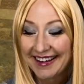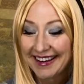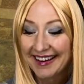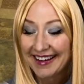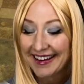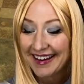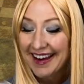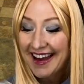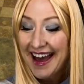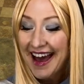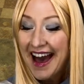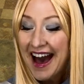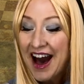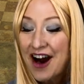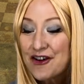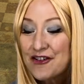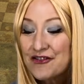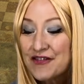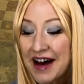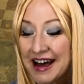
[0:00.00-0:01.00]

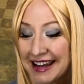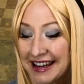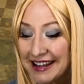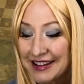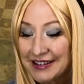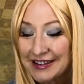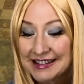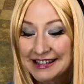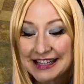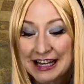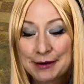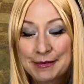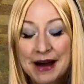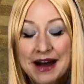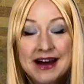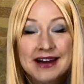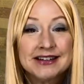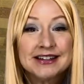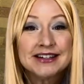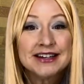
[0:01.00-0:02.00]
How funny it'll seem
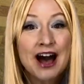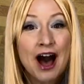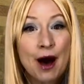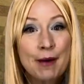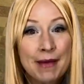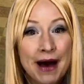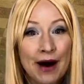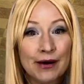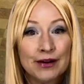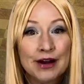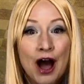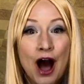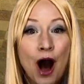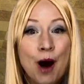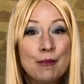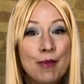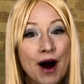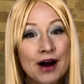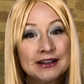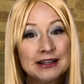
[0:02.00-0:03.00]
to come out
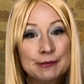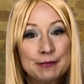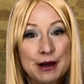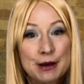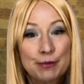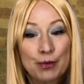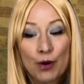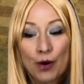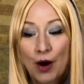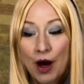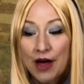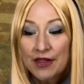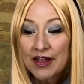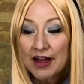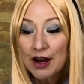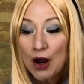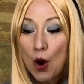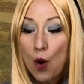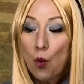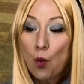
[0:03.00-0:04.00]
among the people
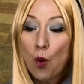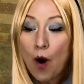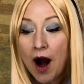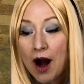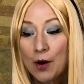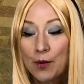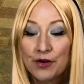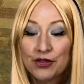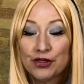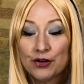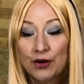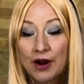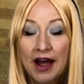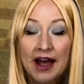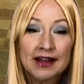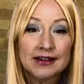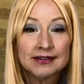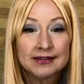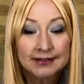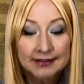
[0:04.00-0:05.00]
that walk with their
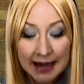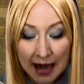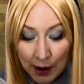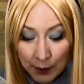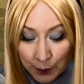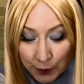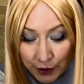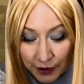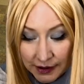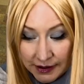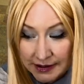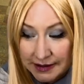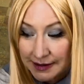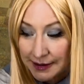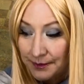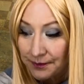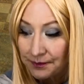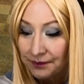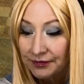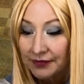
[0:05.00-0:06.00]
heads downwards.
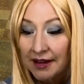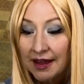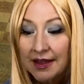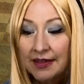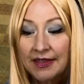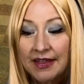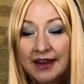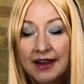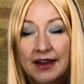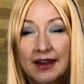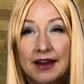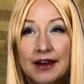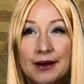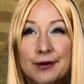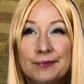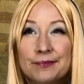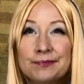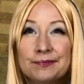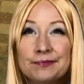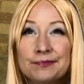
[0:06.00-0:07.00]
The
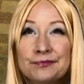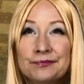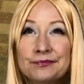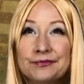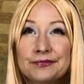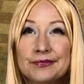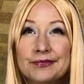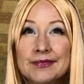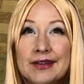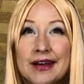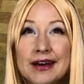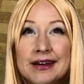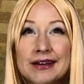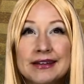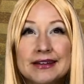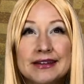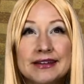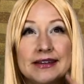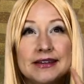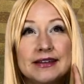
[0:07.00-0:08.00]
mm,
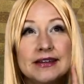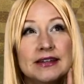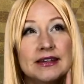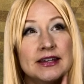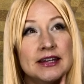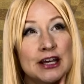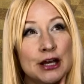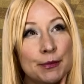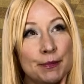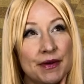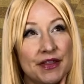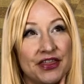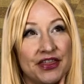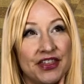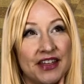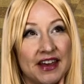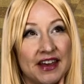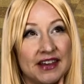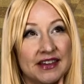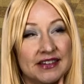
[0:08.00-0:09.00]

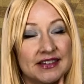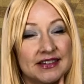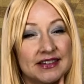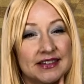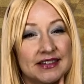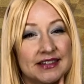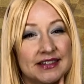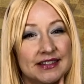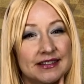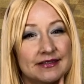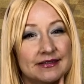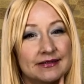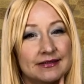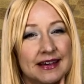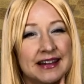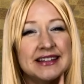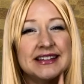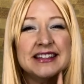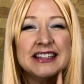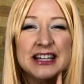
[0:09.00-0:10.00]
antipathies,
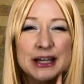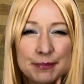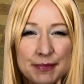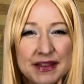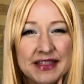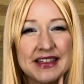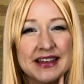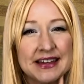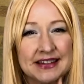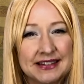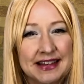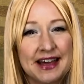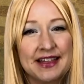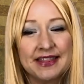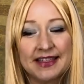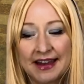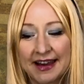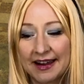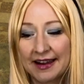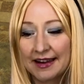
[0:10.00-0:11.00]
antipathies, I
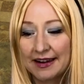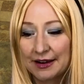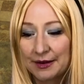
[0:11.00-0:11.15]
think.